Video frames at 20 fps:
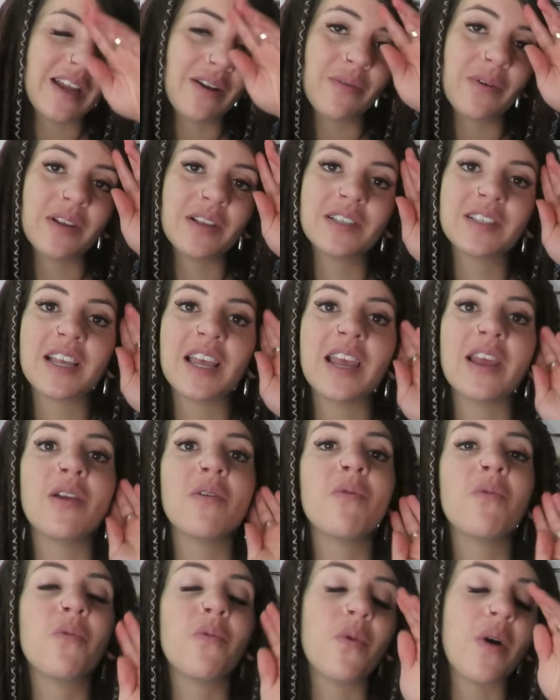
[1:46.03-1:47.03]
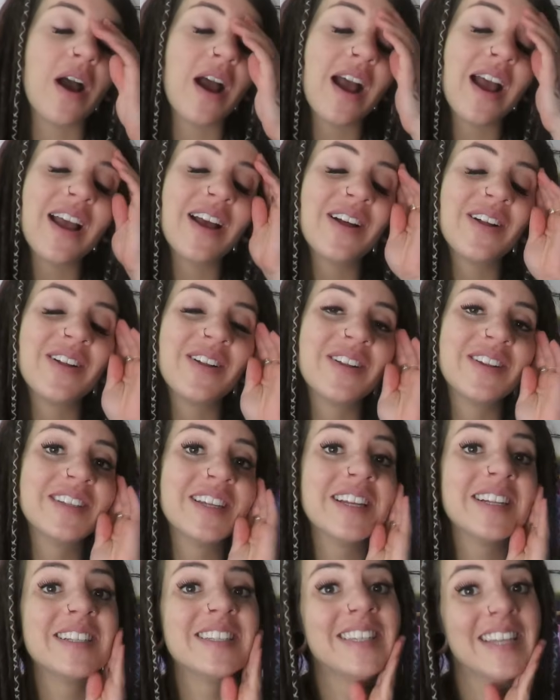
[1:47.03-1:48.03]
It was a wild
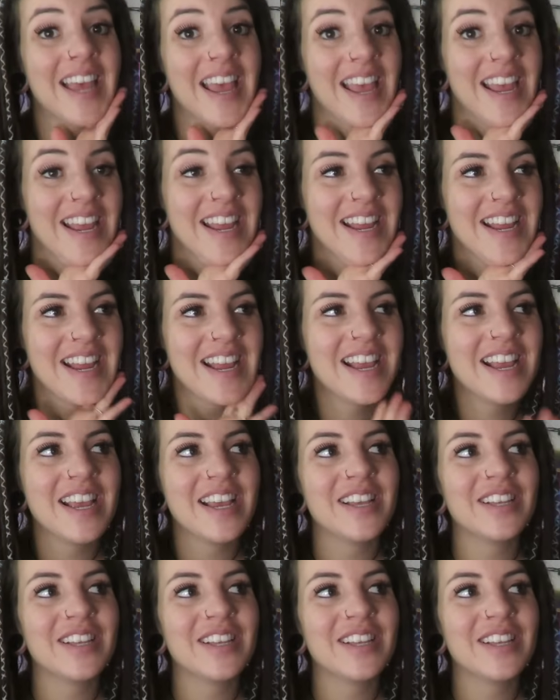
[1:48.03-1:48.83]
day,